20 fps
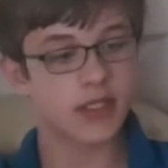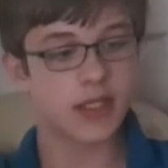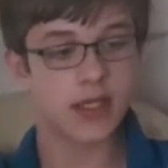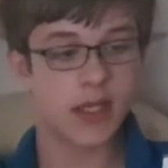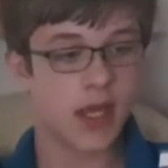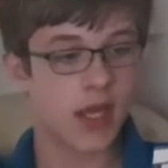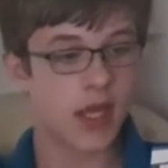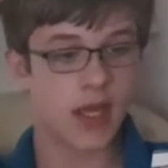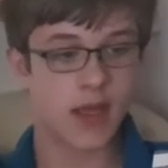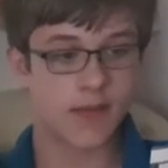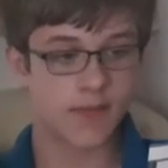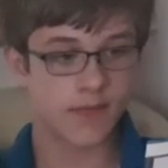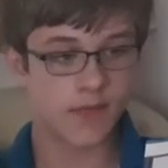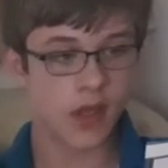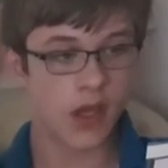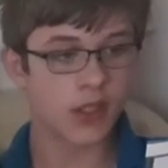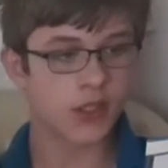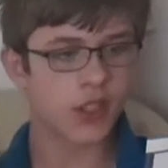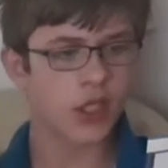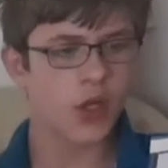
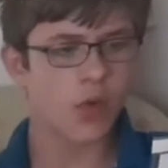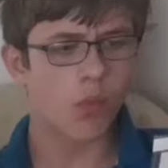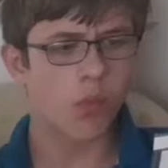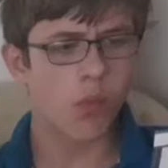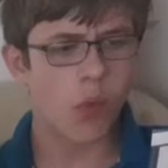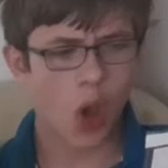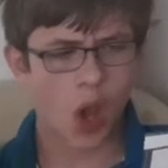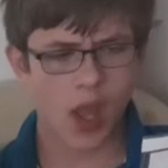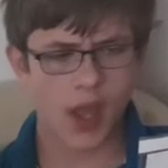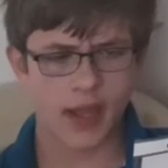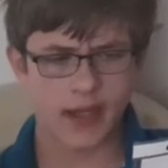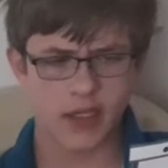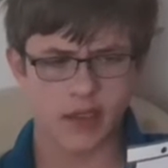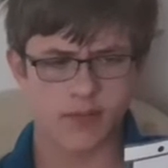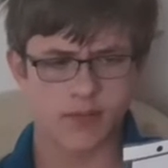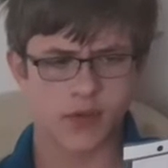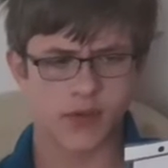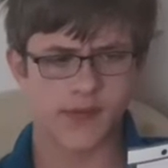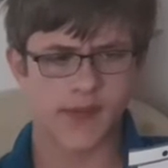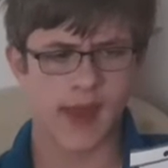I don't know why I didn't
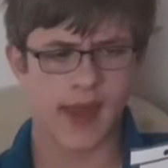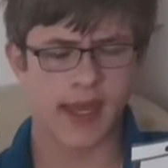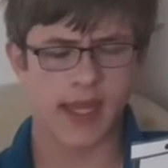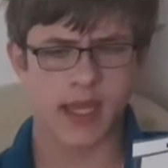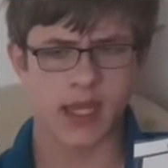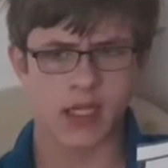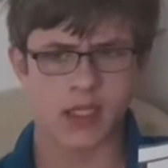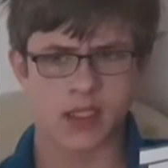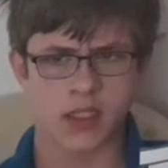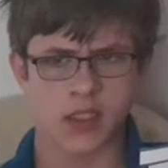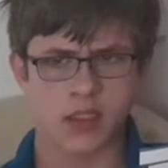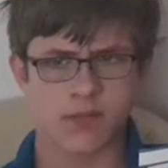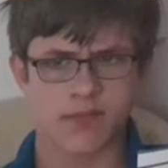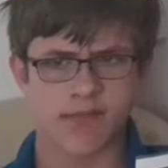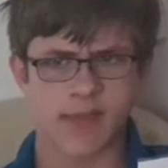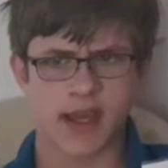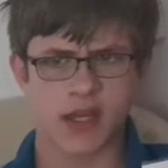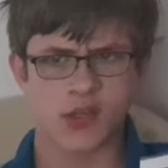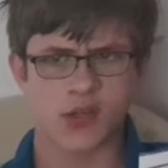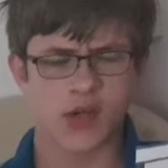put that in
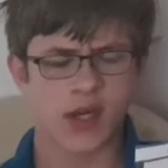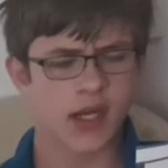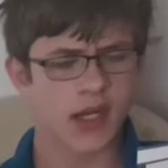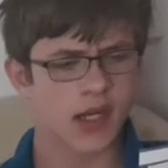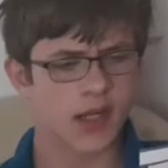metric.